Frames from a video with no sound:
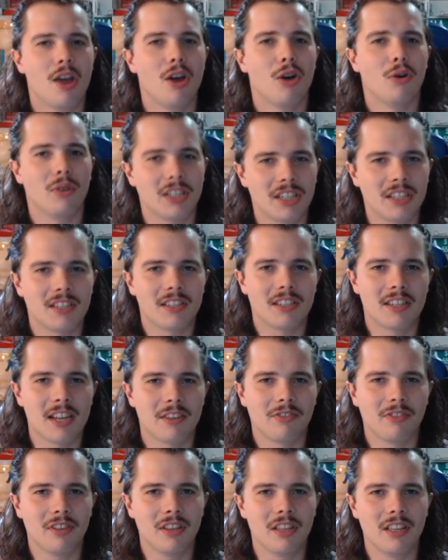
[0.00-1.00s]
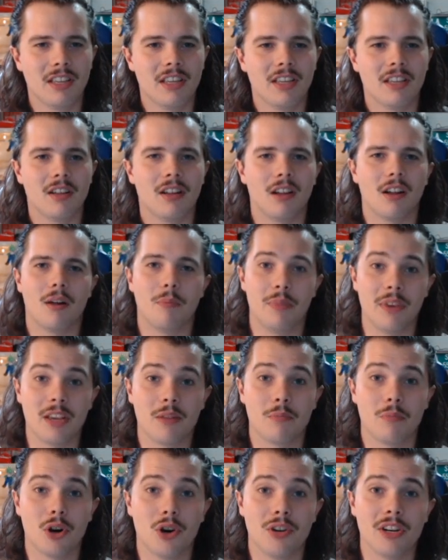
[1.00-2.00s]
which is definitely a
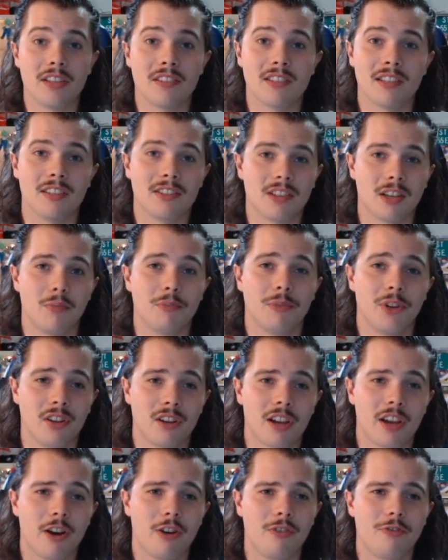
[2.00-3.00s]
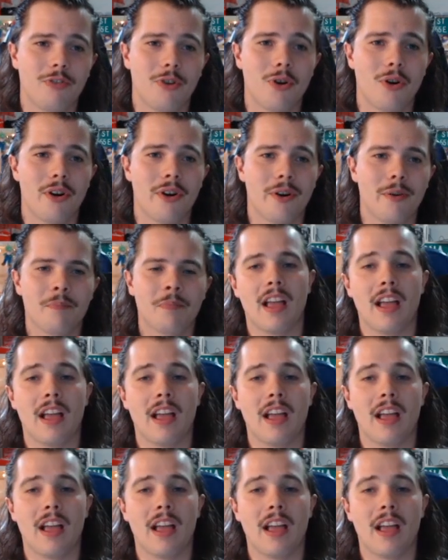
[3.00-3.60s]
big bonus and something to look out for.